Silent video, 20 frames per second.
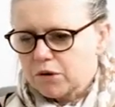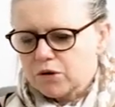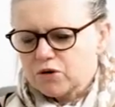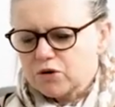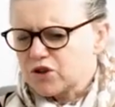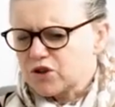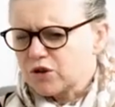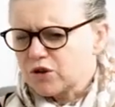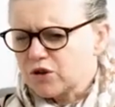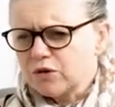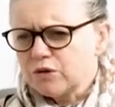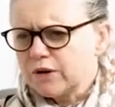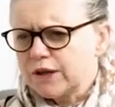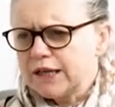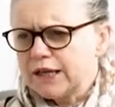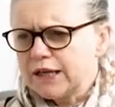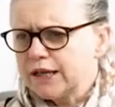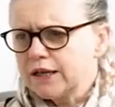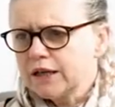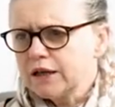not sure
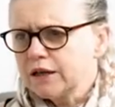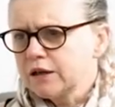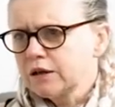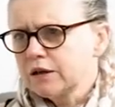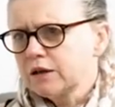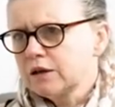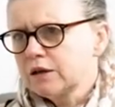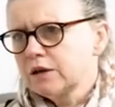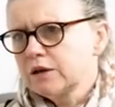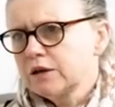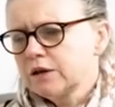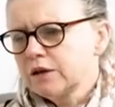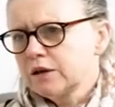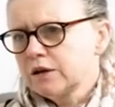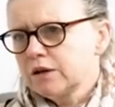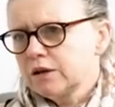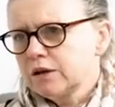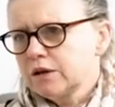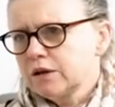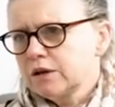really.
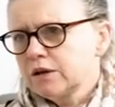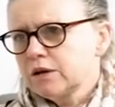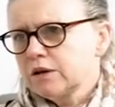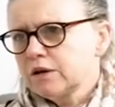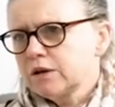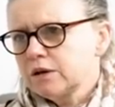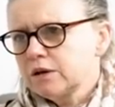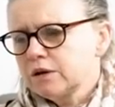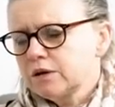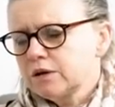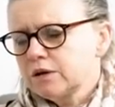Okay. How many